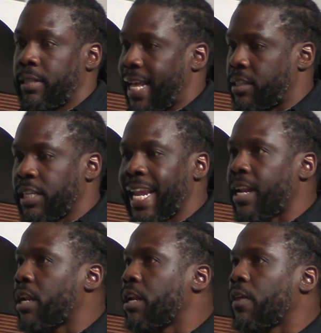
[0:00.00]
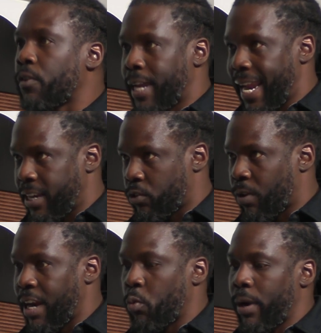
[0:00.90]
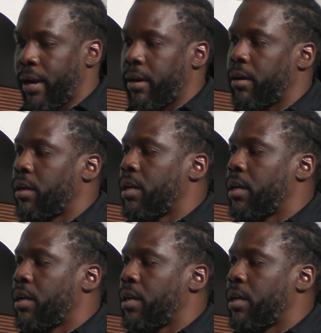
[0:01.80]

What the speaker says: that's yet another case, right, where